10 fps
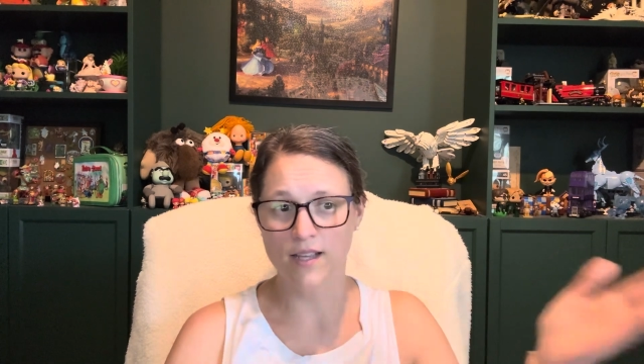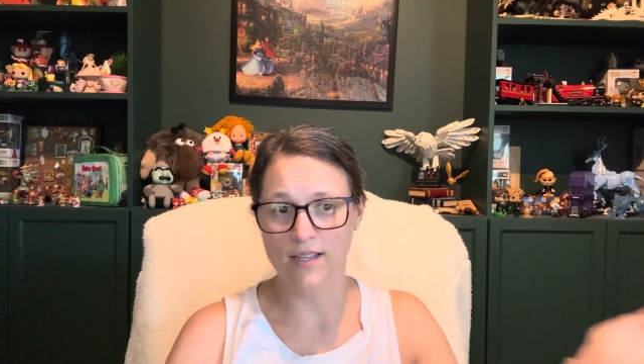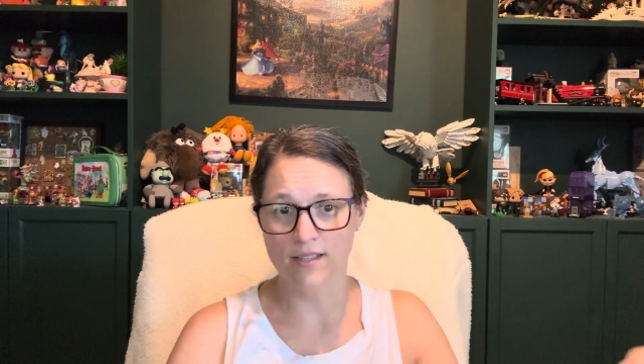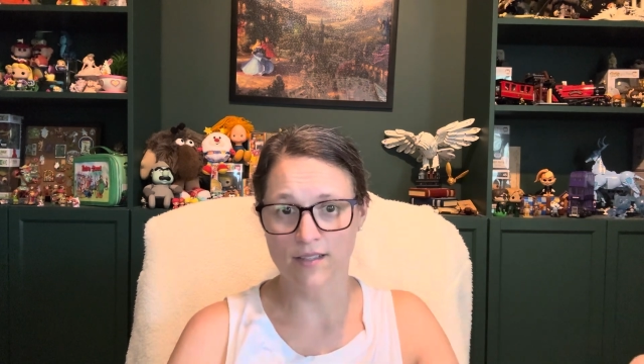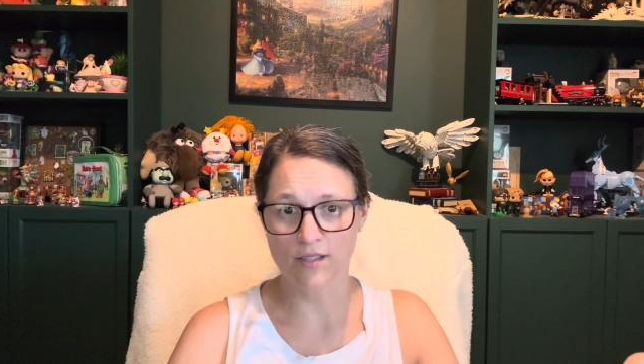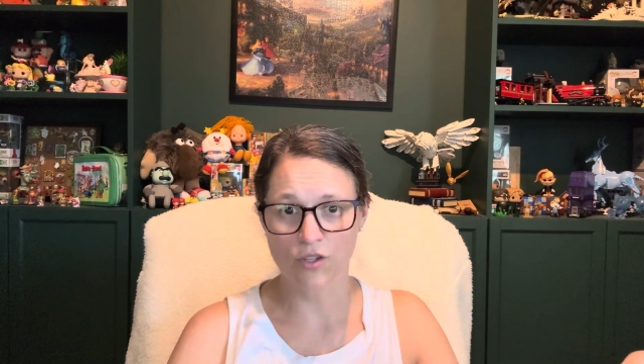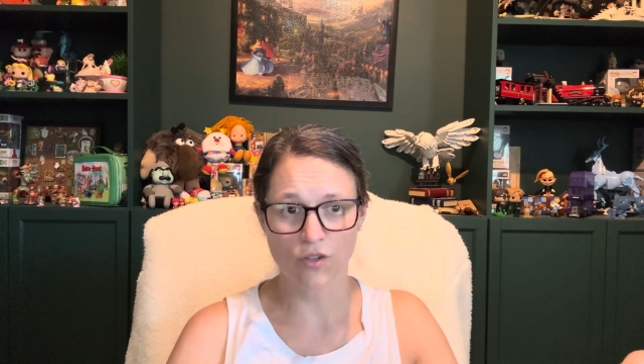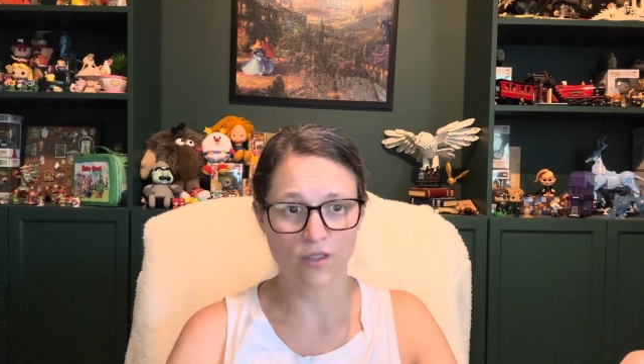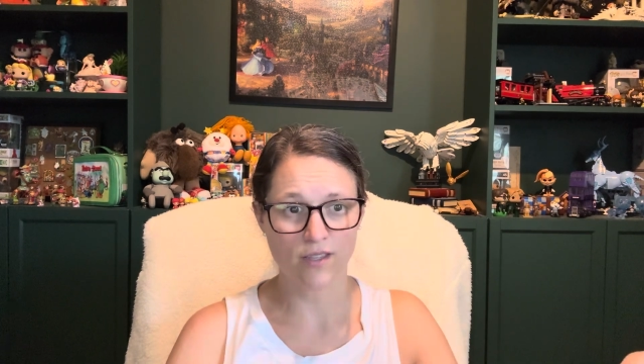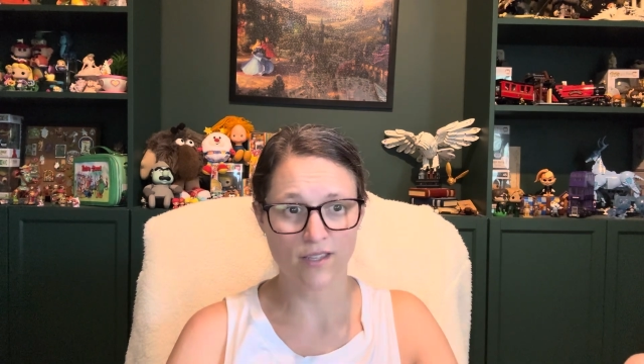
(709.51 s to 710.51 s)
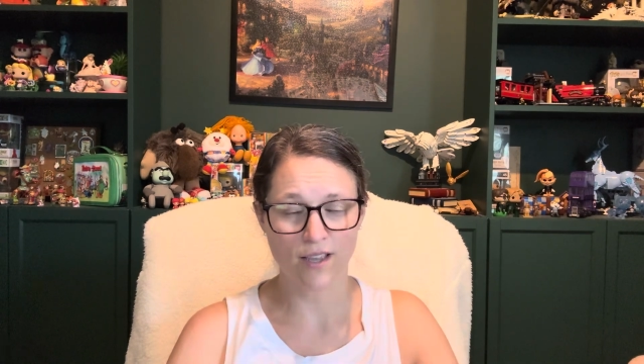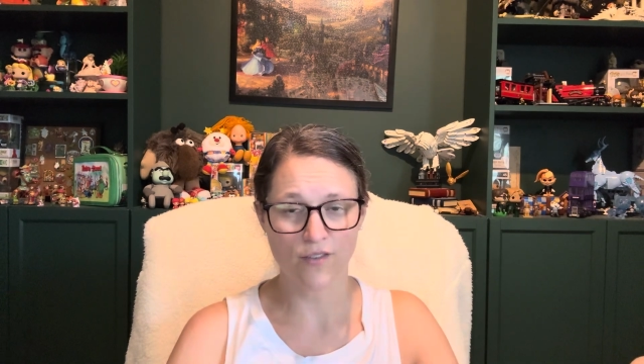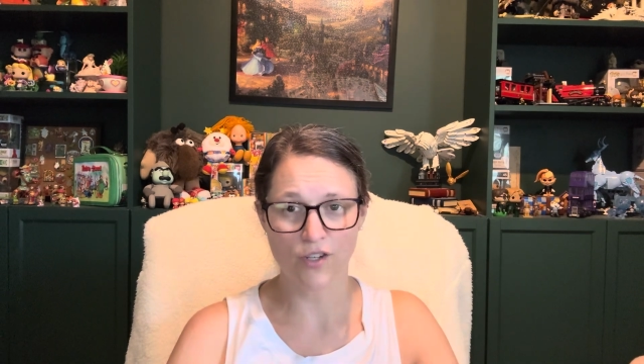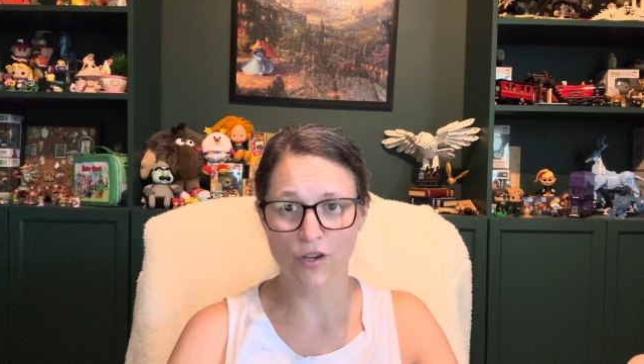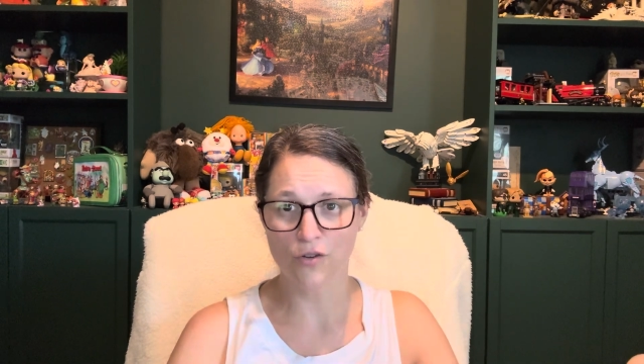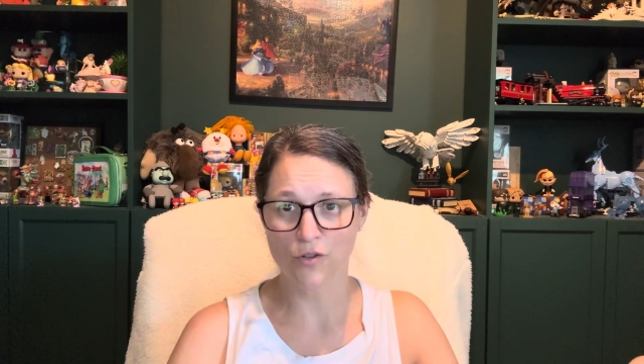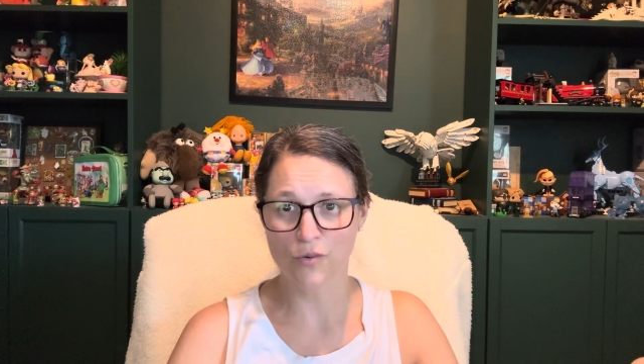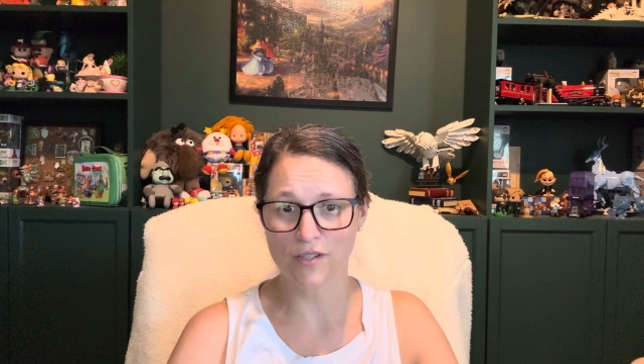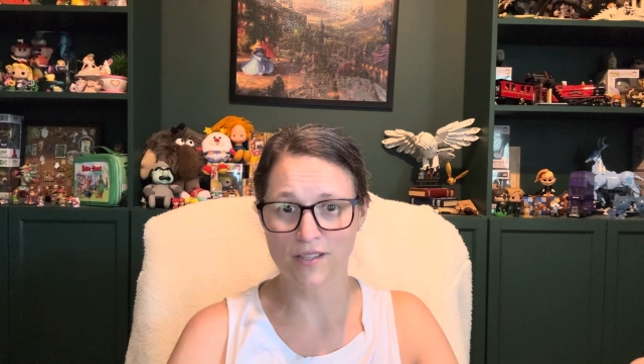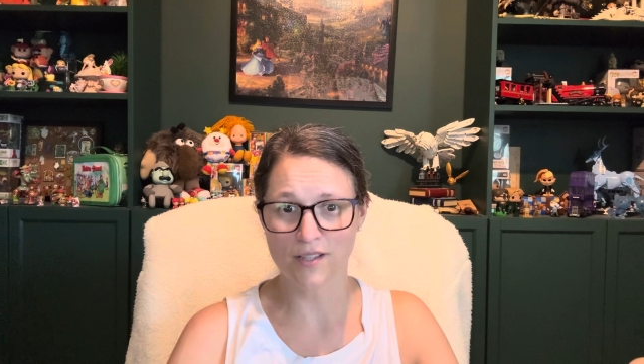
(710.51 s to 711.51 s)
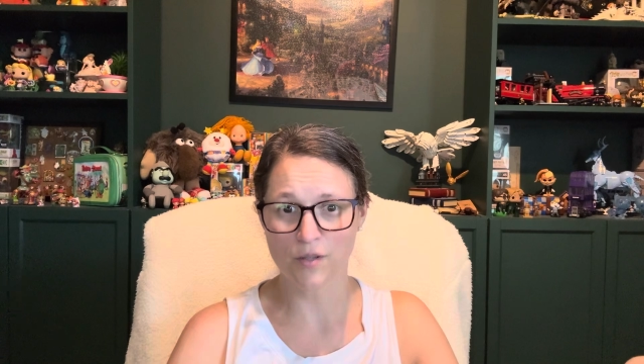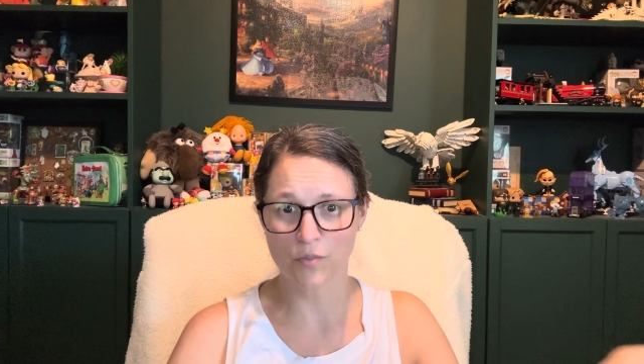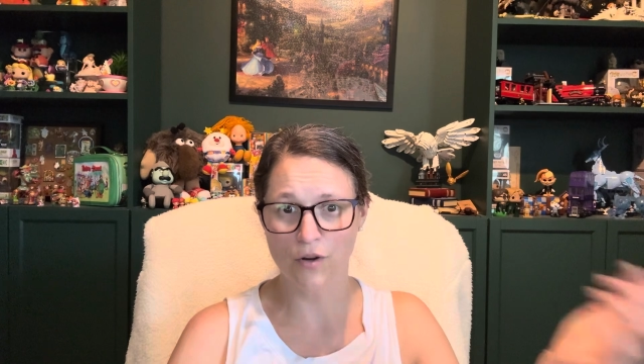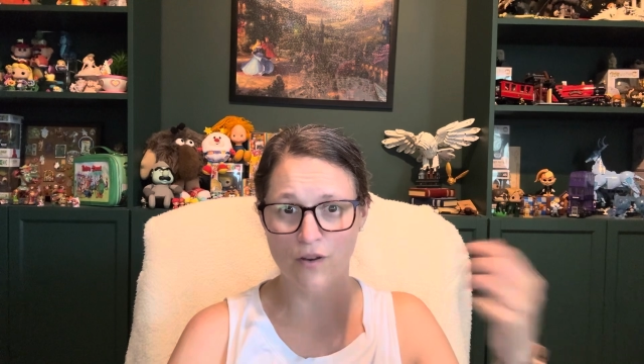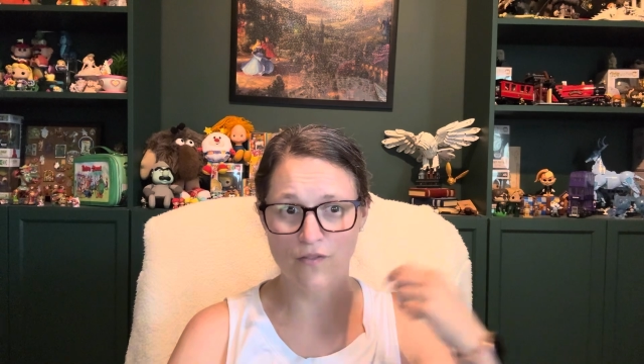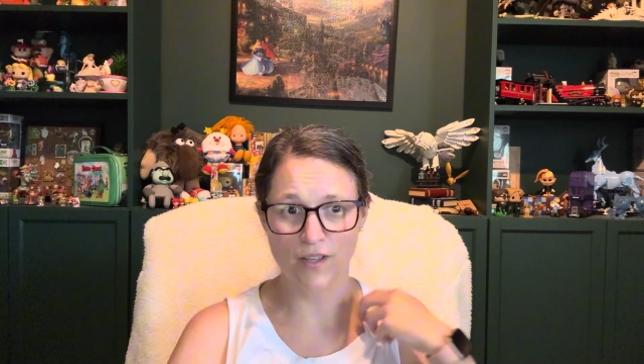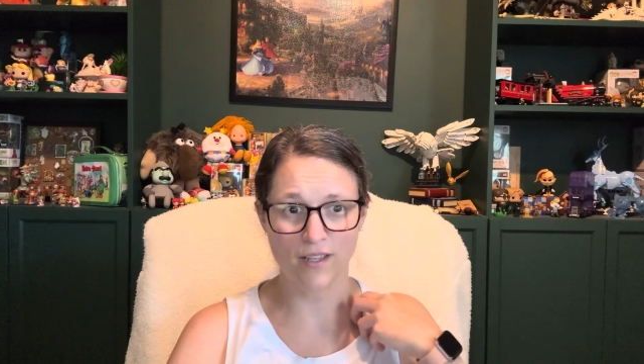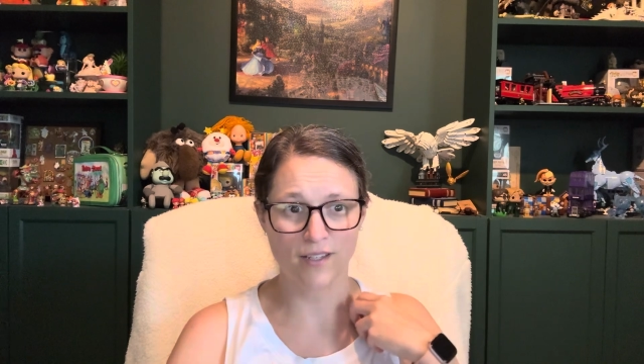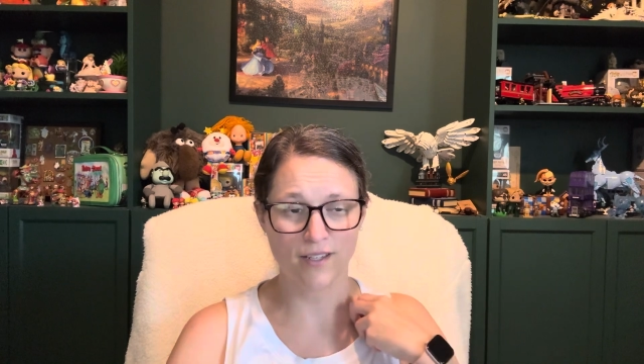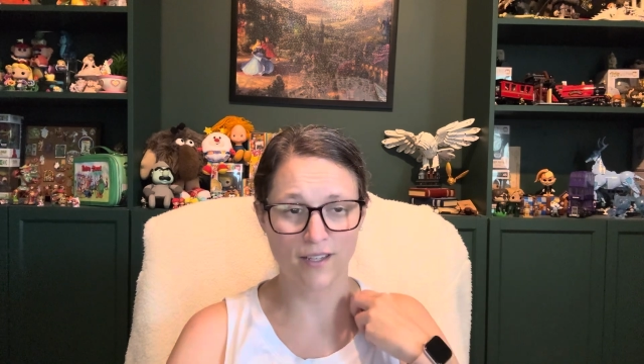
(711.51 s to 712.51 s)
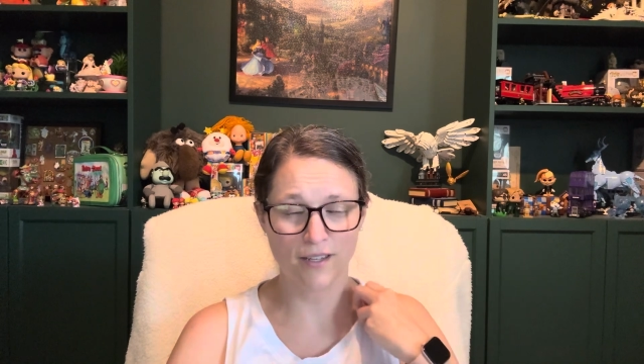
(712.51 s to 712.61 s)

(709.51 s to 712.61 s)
I took the $7.26 profit